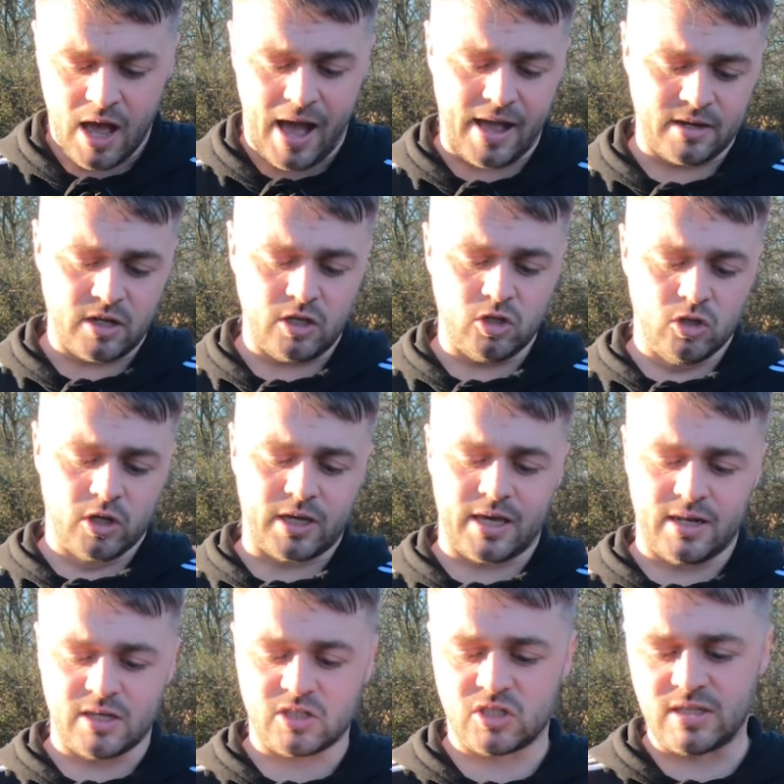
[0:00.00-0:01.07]
And you're
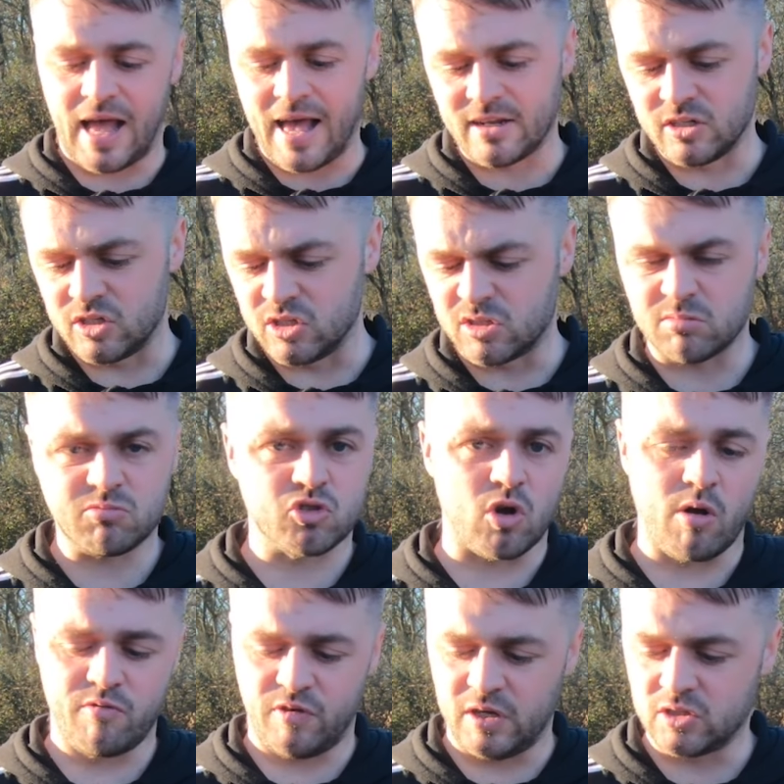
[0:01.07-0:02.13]
looking at standard
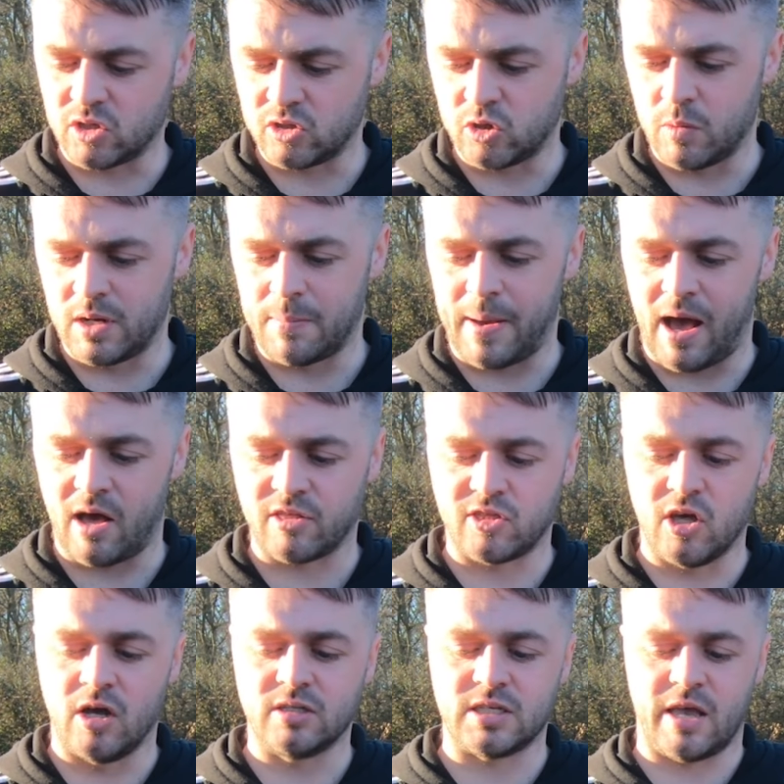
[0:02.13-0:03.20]
trophies are doing about a
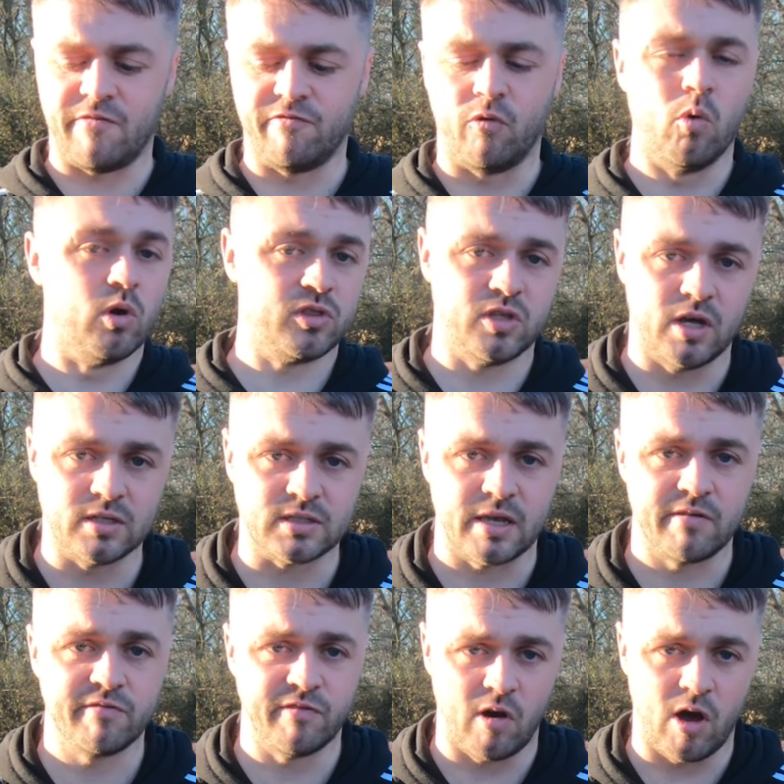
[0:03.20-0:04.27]
13.4,
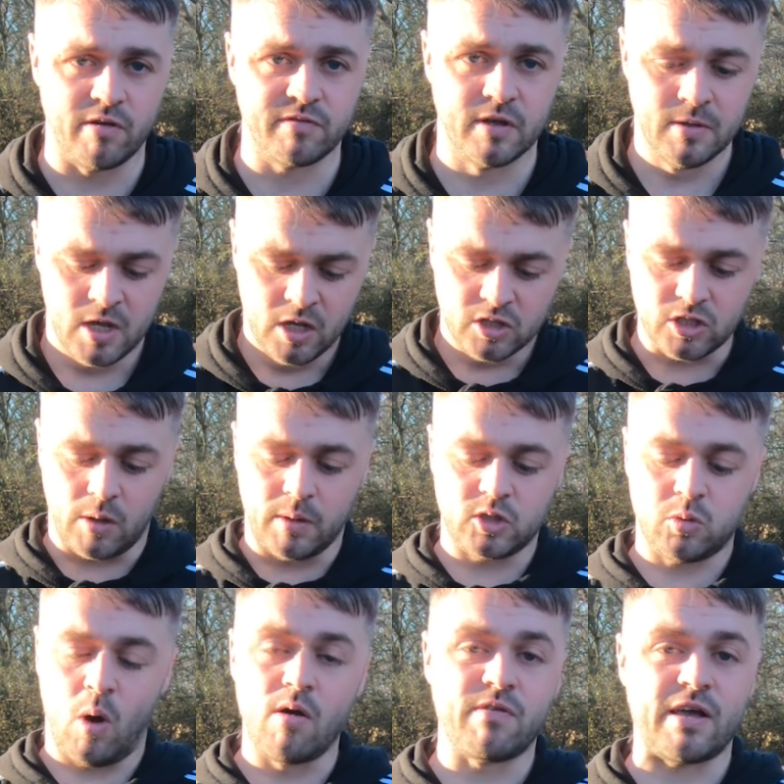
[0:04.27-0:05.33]
13.5. So a
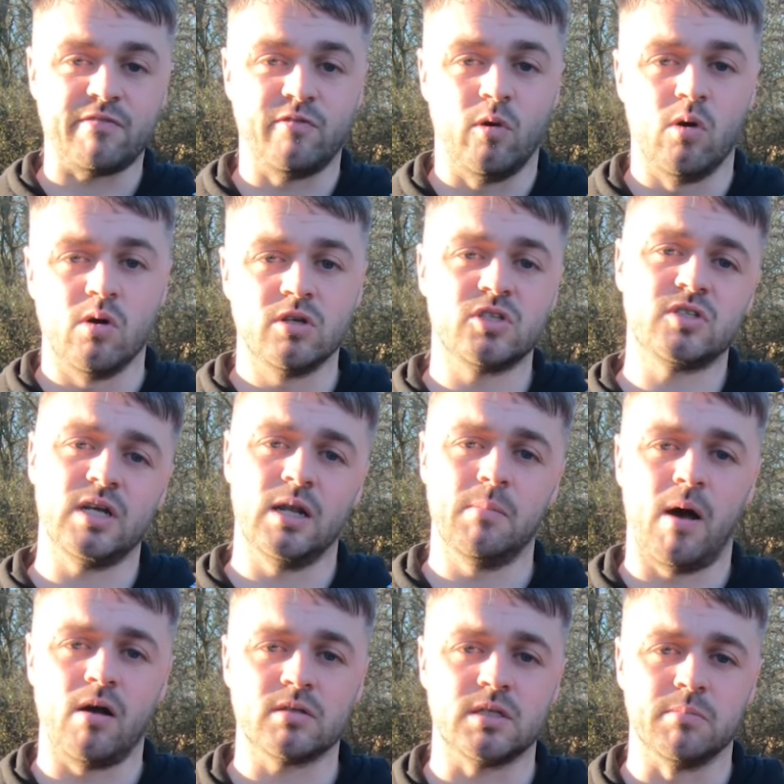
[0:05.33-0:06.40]
12.84, still a
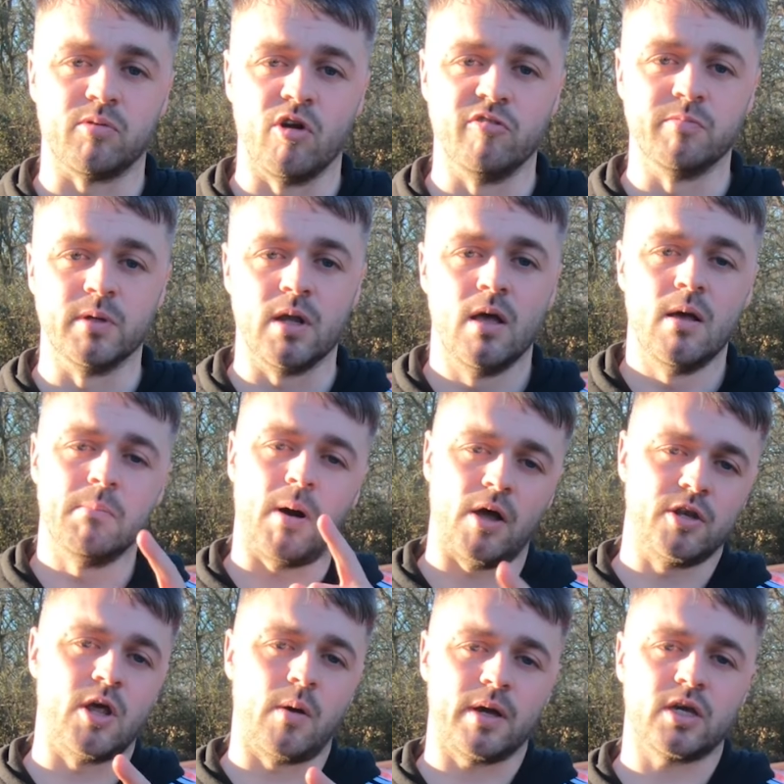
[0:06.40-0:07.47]
marked improvement, but
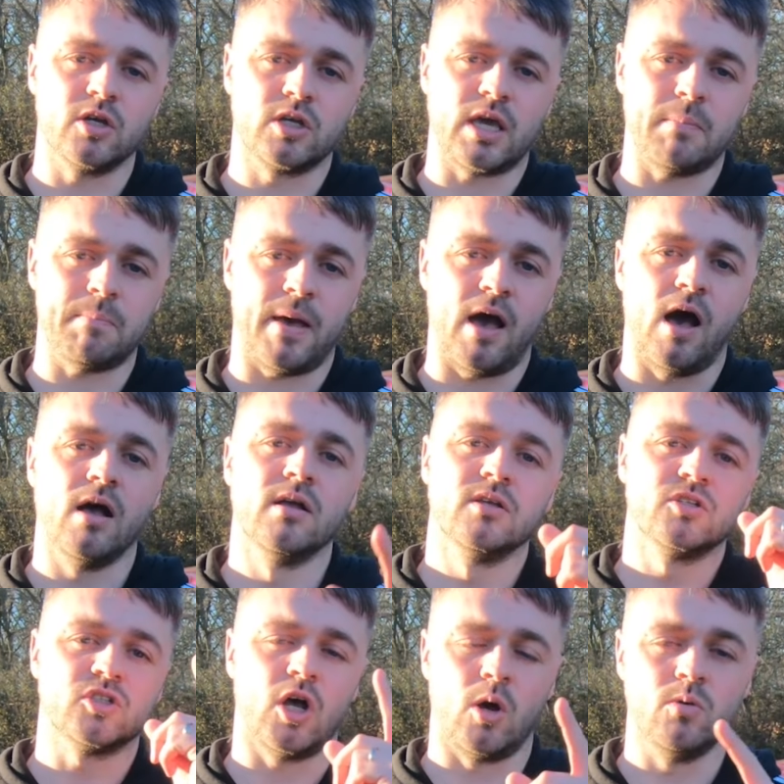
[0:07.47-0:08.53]
I know it could get better.
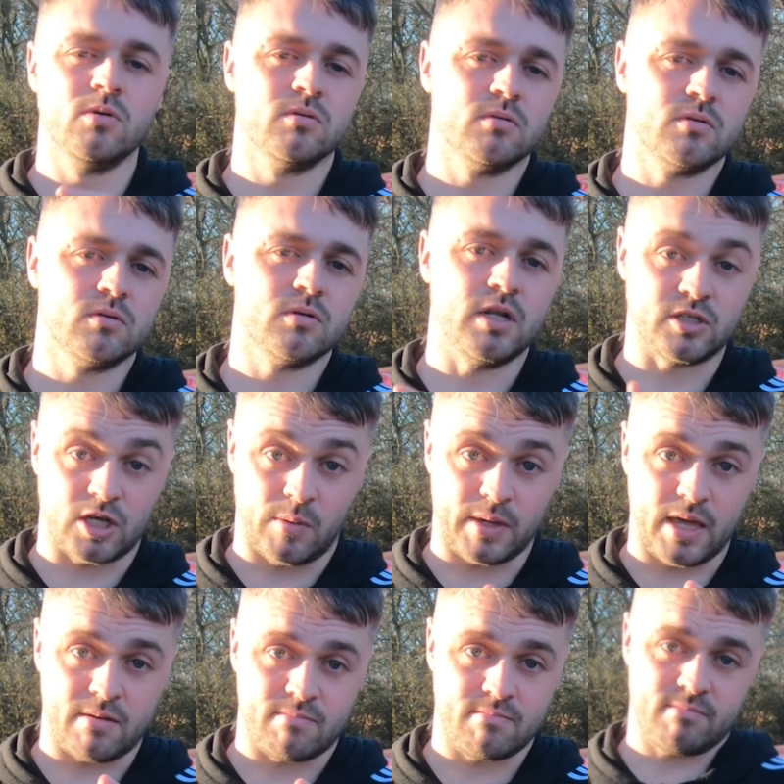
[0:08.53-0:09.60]
So let's go
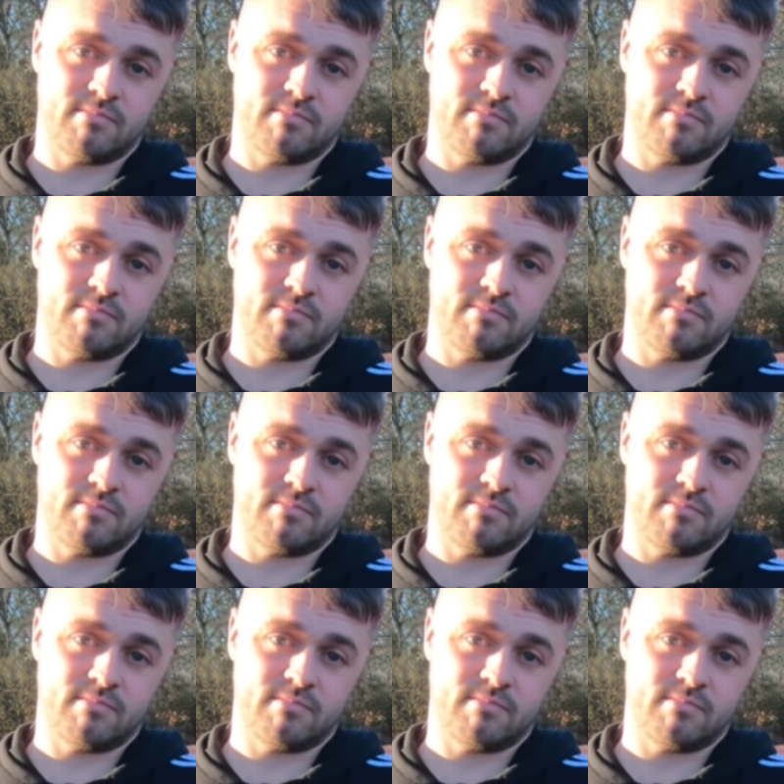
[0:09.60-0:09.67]
again.